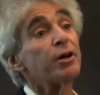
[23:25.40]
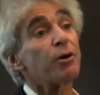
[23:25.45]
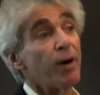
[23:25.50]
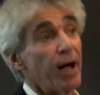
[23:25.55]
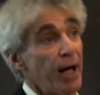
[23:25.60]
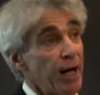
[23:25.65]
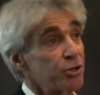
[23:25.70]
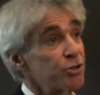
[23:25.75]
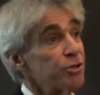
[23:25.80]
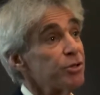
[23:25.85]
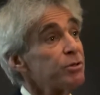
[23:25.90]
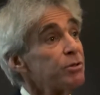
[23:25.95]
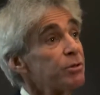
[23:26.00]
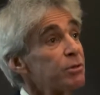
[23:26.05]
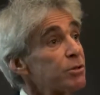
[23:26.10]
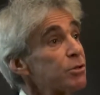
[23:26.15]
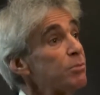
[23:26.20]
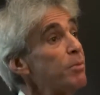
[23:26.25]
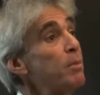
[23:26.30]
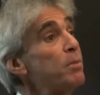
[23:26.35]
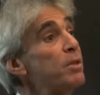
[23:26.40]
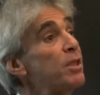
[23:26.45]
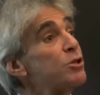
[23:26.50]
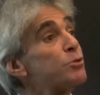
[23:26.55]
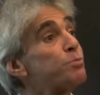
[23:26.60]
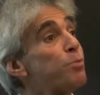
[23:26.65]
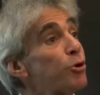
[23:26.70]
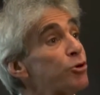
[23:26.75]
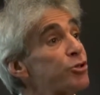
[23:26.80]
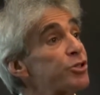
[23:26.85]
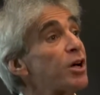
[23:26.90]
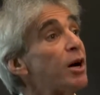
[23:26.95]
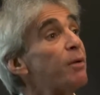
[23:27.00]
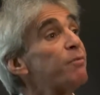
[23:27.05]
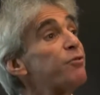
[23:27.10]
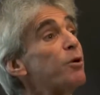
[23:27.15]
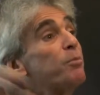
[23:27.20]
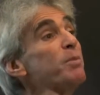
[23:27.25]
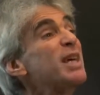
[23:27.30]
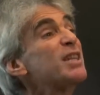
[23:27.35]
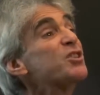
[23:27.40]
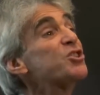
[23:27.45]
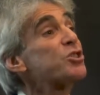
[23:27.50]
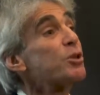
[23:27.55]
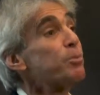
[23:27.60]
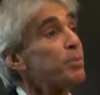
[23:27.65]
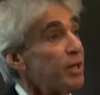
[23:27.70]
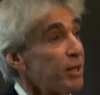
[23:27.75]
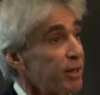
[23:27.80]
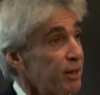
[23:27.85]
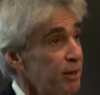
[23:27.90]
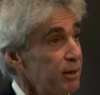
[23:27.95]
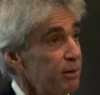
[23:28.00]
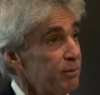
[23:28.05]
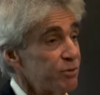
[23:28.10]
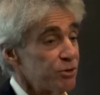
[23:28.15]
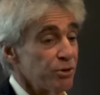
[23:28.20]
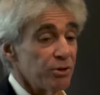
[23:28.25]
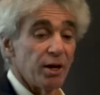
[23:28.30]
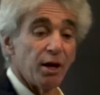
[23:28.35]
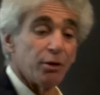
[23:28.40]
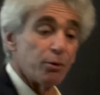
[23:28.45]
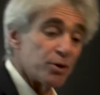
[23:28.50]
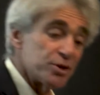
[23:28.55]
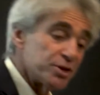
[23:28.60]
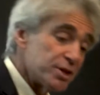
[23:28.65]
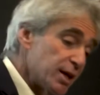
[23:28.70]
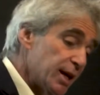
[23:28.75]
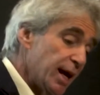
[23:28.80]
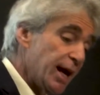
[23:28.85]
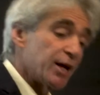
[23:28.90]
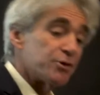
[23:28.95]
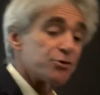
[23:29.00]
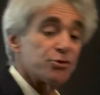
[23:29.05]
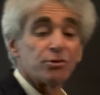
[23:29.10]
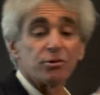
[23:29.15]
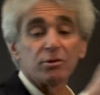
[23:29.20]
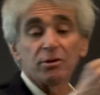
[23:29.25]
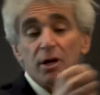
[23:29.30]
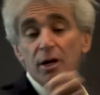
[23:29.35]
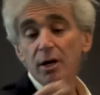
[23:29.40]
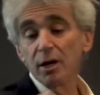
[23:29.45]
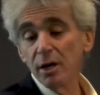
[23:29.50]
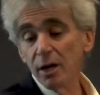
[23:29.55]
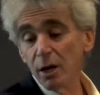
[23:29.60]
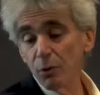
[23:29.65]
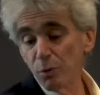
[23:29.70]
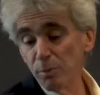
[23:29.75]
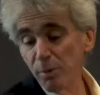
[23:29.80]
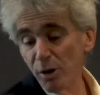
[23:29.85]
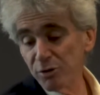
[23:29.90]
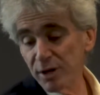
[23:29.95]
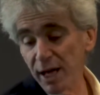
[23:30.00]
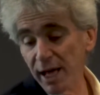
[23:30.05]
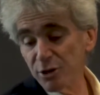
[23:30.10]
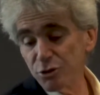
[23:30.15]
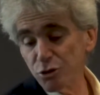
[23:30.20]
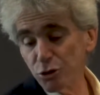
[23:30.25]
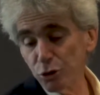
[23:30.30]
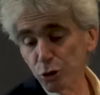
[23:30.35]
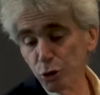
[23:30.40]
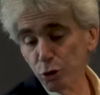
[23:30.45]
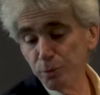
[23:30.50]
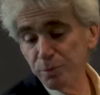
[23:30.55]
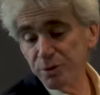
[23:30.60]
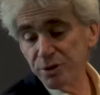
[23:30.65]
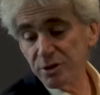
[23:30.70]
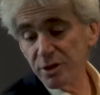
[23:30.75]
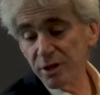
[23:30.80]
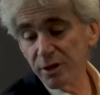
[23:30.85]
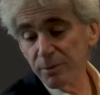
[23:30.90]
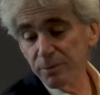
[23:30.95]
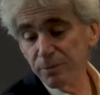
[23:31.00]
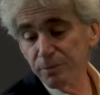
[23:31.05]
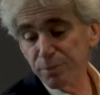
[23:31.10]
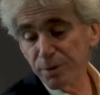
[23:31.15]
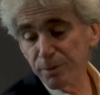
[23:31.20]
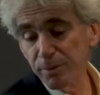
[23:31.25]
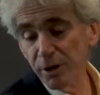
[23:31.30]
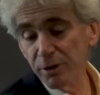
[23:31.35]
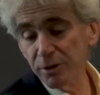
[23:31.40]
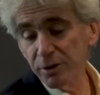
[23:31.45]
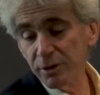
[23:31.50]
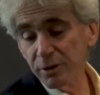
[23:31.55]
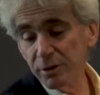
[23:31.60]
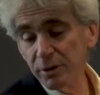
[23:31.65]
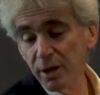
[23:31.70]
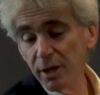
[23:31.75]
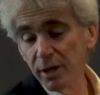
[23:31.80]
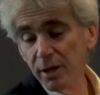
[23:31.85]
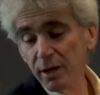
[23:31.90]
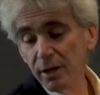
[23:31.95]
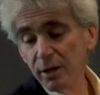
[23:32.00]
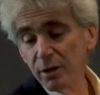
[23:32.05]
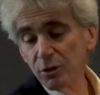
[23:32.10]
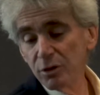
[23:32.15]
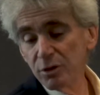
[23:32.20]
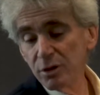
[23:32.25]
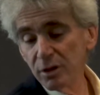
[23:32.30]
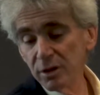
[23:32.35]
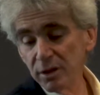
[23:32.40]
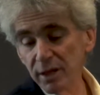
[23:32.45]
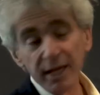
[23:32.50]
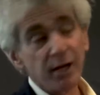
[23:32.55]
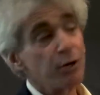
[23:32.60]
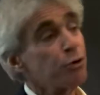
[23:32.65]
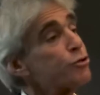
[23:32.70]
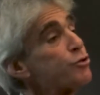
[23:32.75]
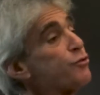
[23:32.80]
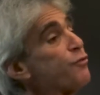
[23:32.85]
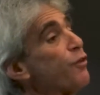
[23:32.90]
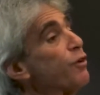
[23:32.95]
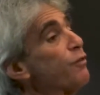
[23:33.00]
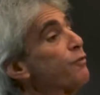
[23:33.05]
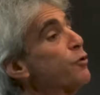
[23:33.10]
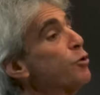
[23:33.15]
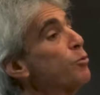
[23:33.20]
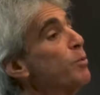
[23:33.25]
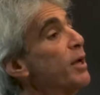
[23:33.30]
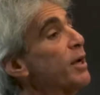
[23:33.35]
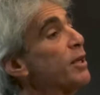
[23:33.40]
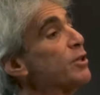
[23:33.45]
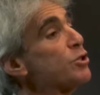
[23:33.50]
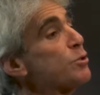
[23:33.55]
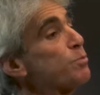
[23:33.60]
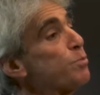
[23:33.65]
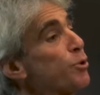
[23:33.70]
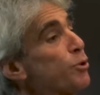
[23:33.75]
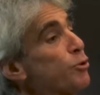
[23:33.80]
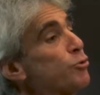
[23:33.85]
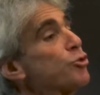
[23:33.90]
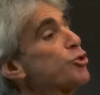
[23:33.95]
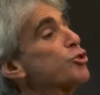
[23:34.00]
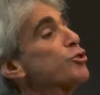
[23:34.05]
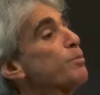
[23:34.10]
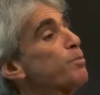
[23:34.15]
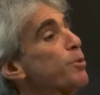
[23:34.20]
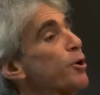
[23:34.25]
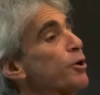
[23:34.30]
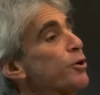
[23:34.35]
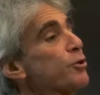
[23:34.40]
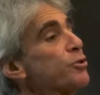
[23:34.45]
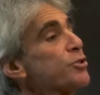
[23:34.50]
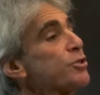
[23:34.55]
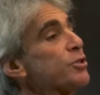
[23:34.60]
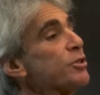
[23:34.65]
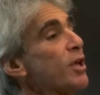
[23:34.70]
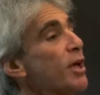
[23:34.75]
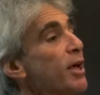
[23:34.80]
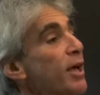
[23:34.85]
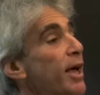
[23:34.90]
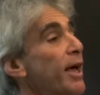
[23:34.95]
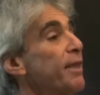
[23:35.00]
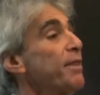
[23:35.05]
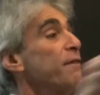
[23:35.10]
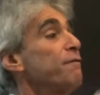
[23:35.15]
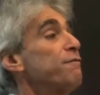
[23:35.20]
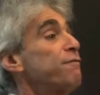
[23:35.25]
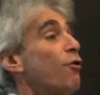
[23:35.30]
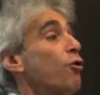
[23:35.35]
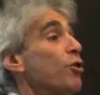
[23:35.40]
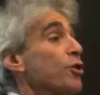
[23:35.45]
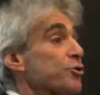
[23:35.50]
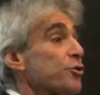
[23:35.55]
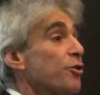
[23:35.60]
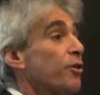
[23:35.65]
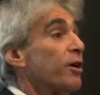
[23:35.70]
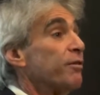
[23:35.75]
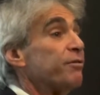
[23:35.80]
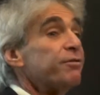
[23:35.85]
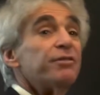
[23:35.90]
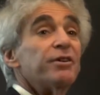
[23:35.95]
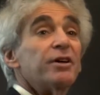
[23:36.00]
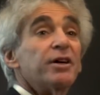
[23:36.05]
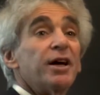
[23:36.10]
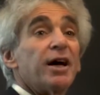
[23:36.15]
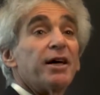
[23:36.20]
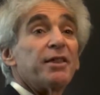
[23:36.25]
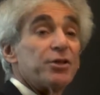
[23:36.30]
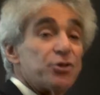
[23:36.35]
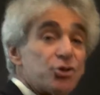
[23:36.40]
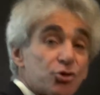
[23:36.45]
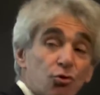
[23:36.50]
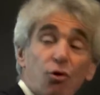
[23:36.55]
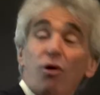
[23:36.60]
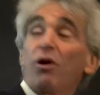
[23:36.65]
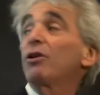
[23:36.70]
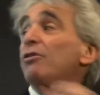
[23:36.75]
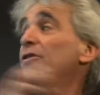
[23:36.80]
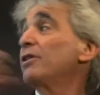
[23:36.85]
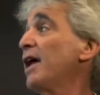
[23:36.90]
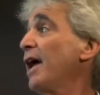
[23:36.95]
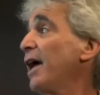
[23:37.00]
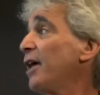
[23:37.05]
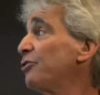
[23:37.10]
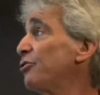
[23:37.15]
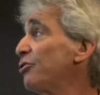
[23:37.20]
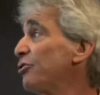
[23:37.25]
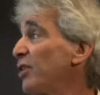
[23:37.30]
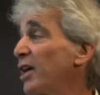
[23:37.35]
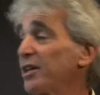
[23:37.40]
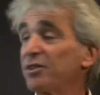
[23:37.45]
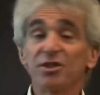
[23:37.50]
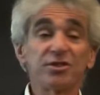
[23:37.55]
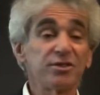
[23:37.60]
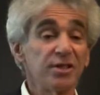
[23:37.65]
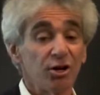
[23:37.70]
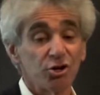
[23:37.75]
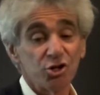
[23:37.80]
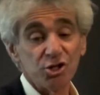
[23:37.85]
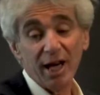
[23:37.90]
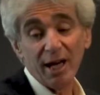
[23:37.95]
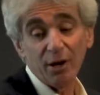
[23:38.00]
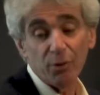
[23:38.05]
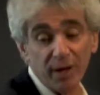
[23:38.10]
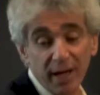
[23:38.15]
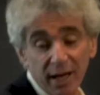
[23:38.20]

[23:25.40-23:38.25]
interaction. So maybe these bursts come from instability. So in other words, the enhancer, a remote enhancer, loops to the promoter, lingers for a few minutes, produces a burst, and then falls off. And then stronger enhancers like the snail shadow